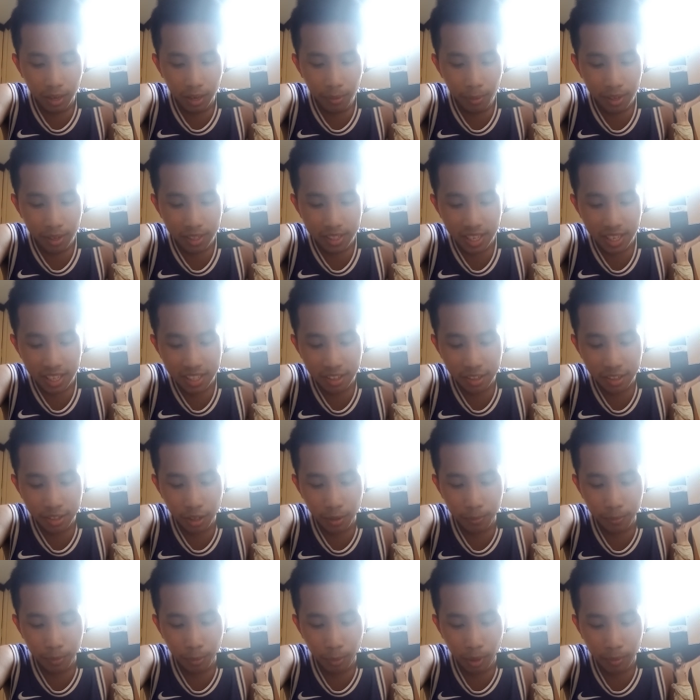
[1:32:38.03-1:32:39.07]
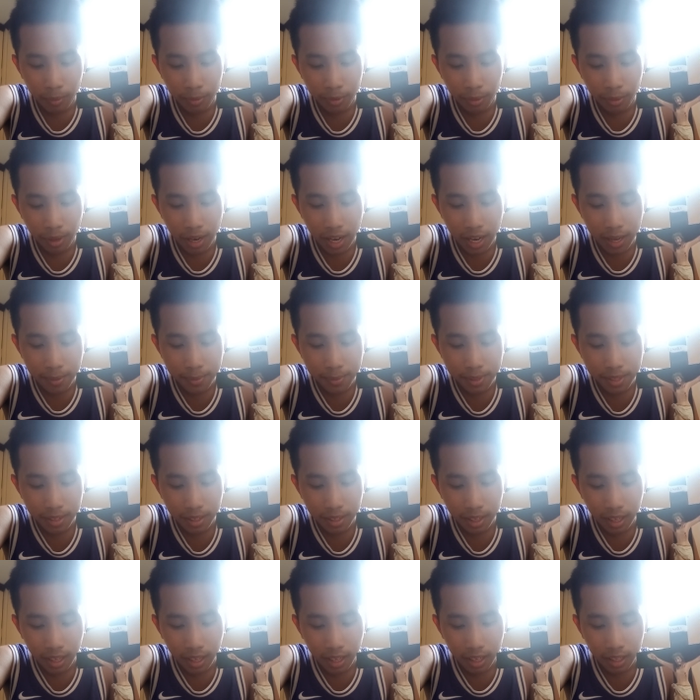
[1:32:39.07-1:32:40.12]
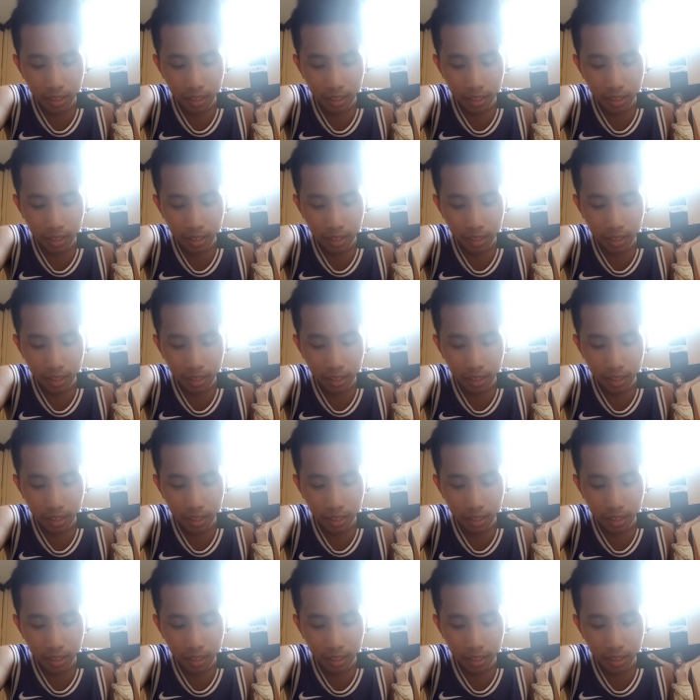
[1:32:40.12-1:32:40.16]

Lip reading: They were ancestors of 12 tribes,